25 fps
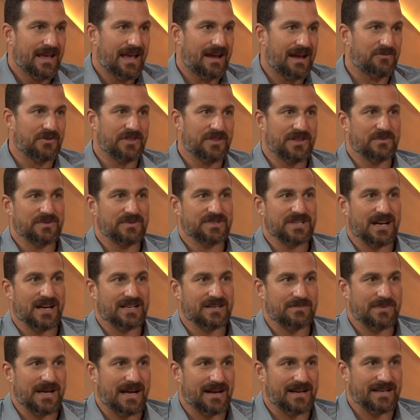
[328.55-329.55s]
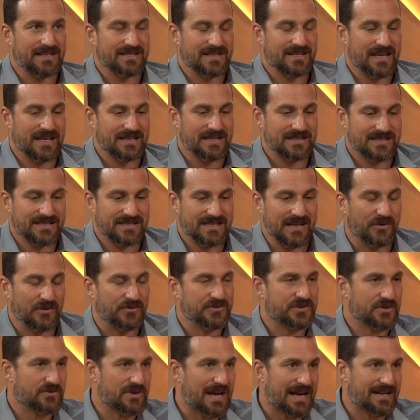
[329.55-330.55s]
Everything we talked about is
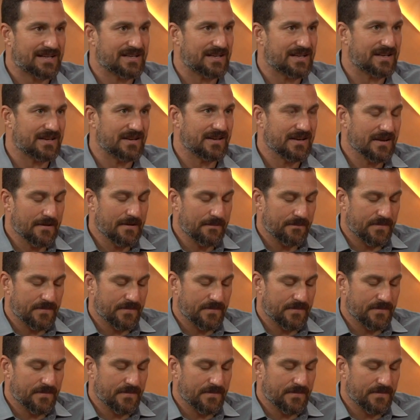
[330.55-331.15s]
self-directed.